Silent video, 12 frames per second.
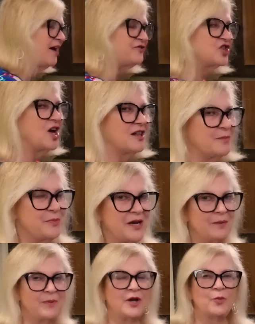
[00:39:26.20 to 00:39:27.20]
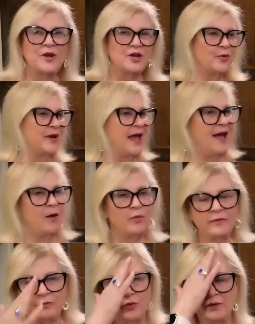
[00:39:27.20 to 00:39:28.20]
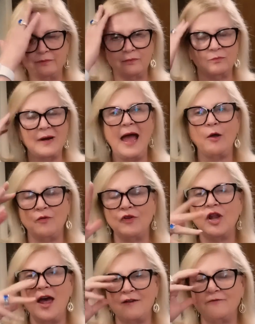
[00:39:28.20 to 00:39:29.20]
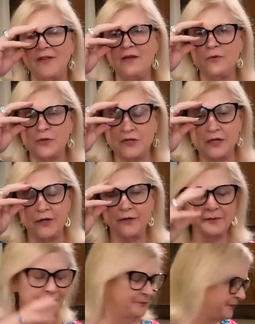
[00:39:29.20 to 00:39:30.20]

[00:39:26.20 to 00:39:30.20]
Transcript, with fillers: have chocolate peanut butter. We don't have, we're out of a lot of flavors, dear.